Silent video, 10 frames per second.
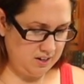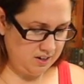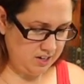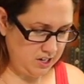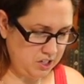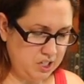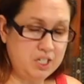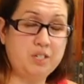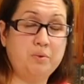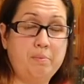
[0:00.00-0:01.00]
All right, just
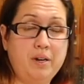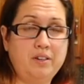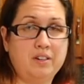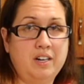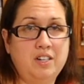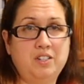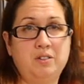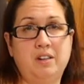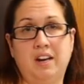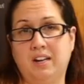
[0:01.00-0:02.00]
as a reminder, guys,
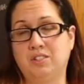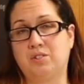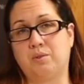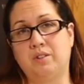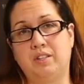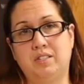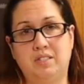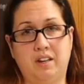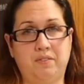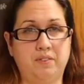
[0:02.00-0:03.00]
you can store these
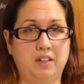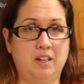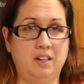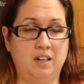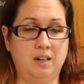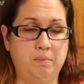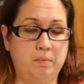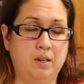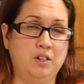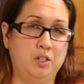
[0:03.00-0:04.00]
safely
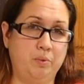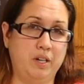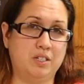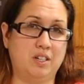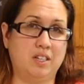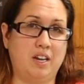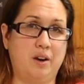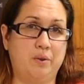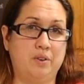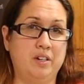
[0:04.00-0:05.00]
2 weeks on the counter.